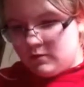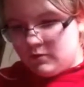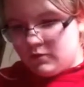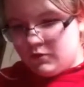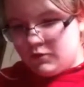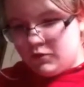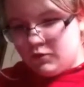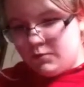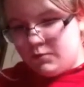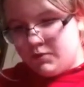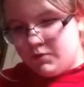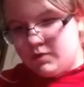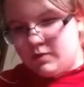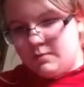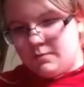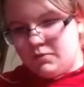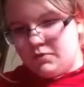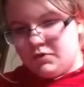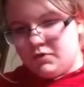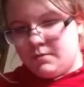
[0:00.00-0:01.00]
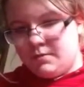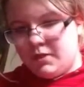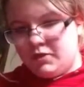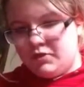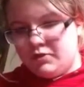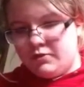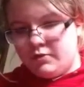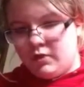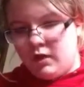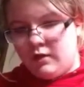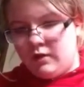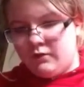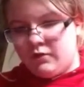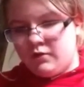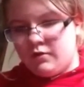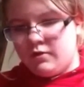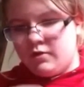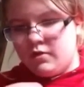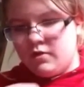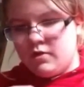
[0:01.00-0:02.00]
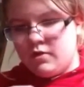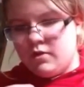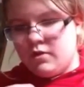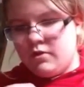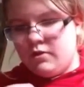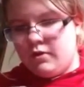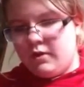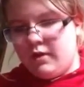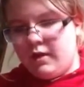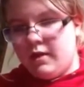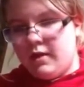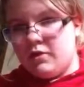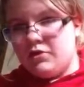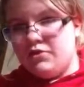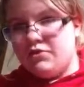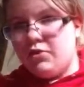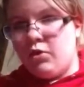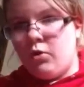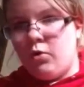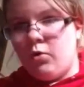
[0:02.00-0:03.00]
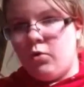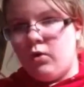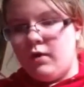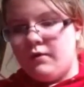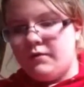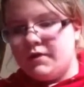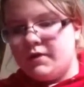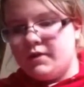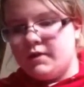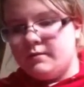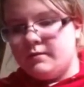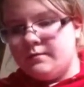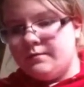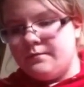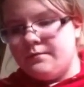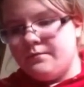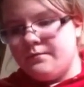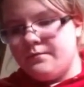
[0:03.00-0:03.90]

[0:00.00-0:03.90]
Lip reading: Super simple. Just make sure you cover the edge, the hole, everything.